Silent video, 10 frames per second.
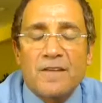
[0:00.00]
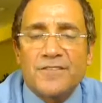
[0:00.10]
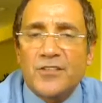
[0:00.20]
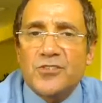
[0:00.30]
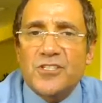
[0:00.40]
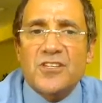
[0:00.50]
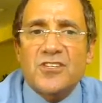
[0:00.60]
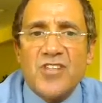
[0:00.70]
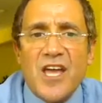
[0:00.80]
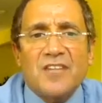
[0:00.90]
Folks, it's a
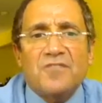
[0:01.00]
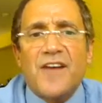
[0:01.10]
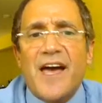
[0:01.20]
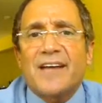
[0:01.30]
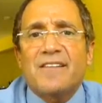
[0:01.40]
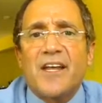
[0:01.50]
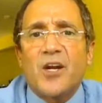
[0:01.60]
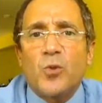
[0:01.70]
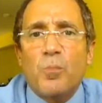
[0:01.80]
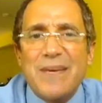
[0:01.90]
sad fact
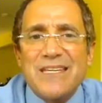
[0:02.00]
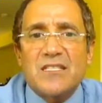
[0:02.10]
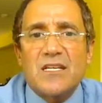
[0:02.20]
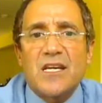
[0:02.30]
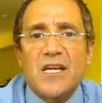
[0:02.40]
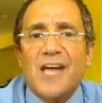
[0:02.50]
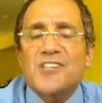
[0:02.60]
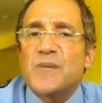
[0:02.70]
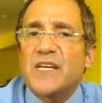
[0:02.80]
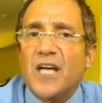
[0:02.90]
that obesity
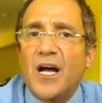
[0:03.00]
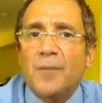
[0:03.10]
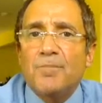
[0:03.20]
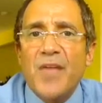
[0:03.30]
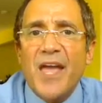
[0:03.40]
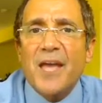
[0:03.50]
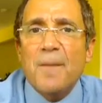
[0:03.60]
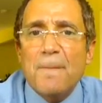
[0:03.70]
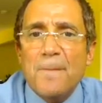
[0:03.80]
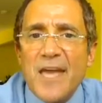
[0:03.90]
has become a
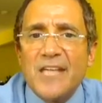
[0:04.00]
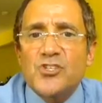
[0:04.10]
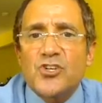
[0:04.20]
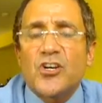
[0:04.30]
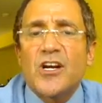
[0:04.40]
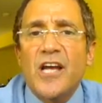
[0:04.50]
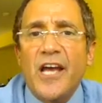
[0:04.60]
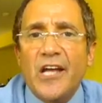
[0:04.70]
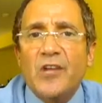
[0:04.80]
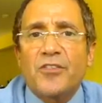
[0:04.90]
major
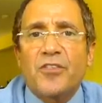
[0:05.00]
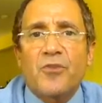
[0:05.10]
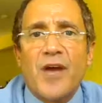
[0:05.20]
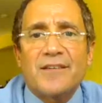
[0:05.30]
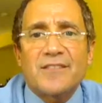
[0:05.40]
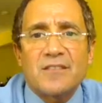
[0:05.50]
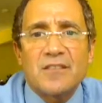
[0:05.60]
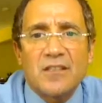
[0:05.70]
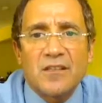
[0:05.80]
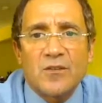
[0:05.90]
health threat,
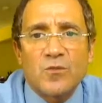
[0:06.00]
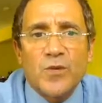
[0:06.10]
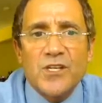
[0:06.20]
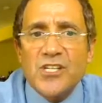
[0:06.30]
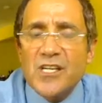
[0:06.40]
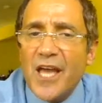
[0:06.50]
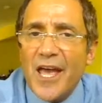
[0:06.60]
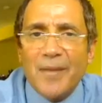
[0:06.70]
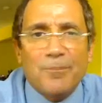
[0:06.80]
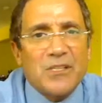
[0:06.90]
reaching
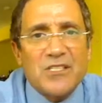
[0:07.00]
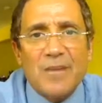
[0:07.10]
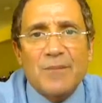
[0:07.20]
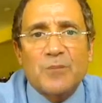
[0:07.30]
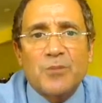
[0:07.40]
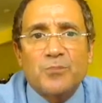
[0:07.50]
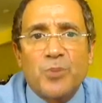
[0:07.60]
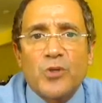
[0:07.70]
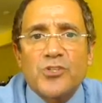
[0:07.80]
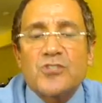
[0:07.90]
epidemic
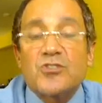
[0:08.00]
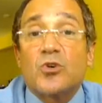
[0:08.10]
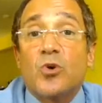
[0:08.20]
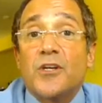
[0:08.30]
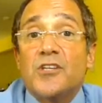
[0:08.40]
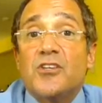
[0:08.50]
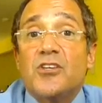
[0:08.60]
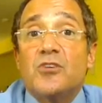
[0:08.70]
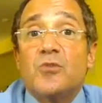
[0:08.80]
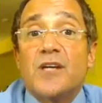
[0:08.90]
proportions according to the
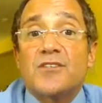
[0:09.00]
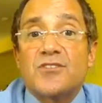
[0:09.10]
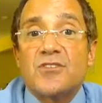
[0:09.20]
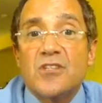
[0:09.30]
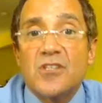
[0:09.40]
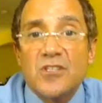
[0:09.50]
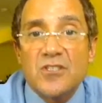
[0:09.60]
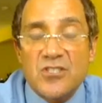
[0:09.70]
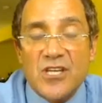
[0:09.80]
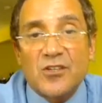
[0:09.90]
U S
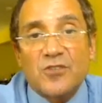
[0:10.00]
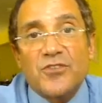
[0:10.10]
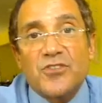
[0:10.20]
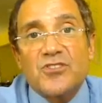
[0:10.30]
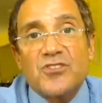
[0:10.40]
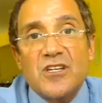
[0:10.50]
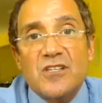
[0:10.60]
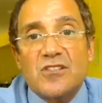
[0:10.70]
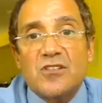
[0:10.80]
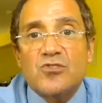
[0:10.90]
Center for
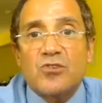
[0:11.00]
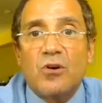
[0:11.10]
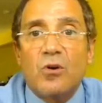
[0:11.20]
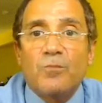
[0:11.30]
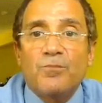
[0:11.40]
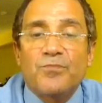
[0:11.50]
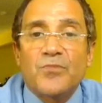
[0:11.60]
Disease Control.